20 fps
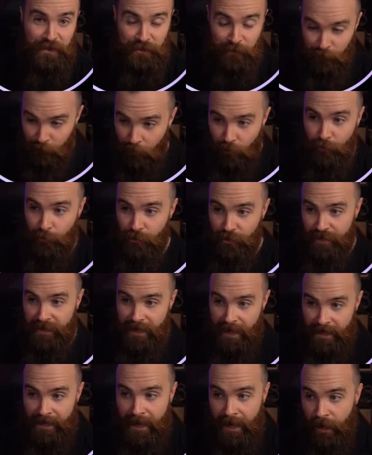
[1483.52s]
The mode we're
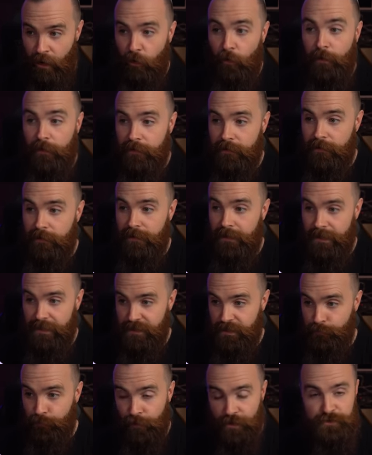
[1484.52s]
looking at now
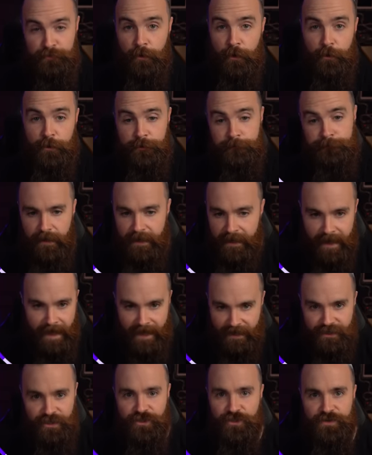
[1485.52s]
is bridge mode. It
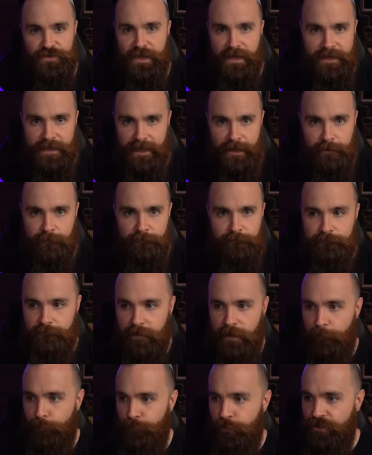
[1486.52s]
acts just like a,
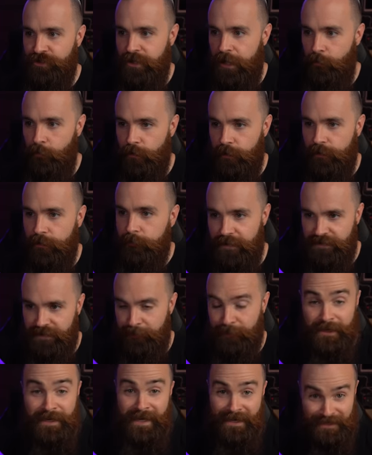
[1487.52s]
a bridge network,
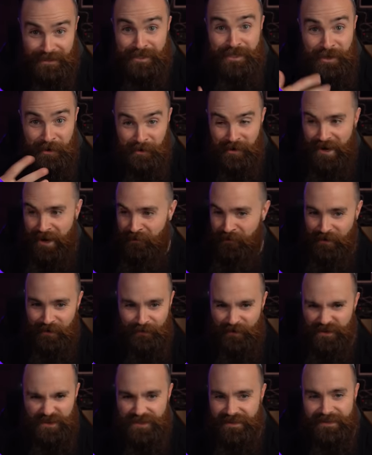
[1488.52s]
except it connects to your
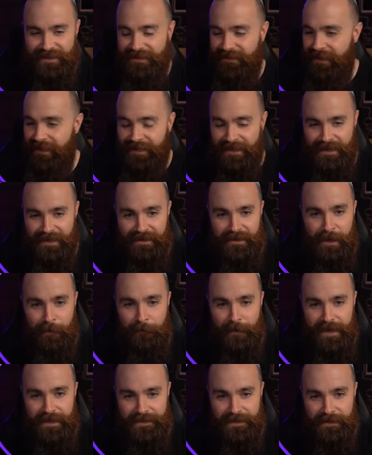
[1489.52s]
network, which is, again,
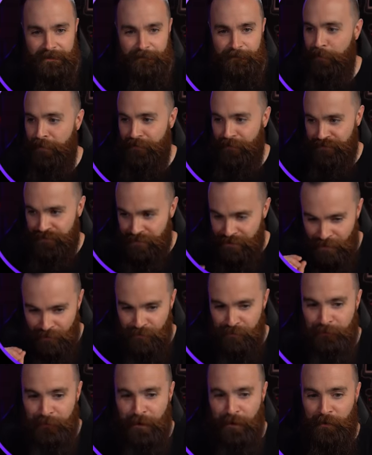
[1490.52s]
amazing. But there's
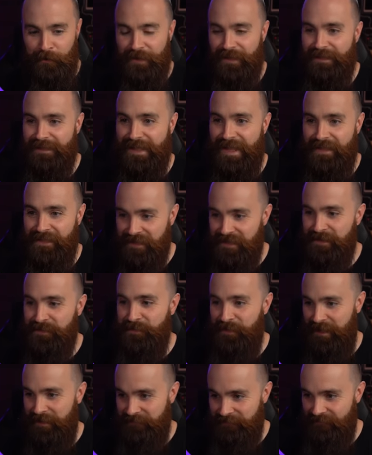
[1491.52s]
another mode, and this
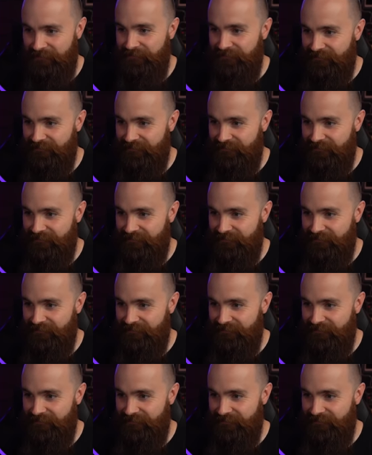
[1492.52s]
one,